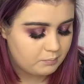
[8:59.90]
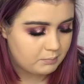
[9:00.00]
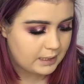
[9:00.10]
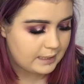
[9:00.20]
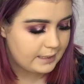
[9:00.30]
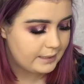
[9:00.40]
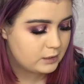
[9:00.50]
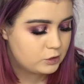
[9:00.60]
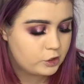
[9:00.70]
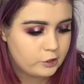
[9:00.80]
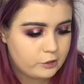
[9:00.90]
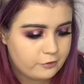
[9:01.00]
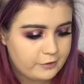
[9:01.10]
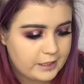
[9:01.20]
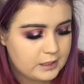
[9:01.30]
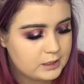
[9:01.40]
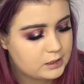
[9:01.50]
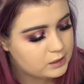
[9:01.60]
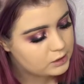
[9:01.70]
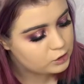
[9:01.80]
My Too
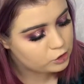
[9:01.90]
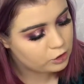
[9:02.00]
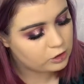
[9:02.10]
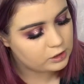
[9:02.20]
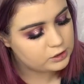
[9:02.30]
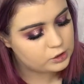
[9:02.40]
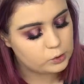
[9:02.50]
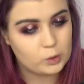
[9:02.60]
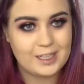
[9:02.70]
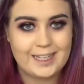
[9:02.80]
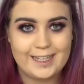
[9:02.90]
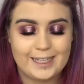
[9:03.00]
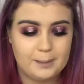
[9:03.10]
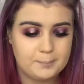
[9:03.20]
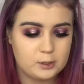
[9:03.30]
Faced Chocolate Soleil